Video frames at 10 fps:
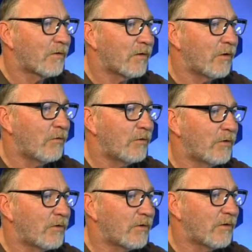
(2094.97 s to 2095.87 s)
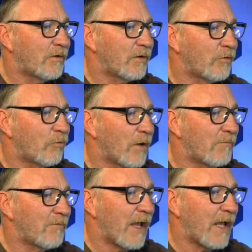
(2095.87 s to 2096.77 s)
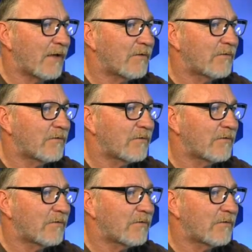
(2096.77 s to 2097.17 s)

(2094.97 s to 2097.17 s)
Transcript: Oh, you could do 1 vat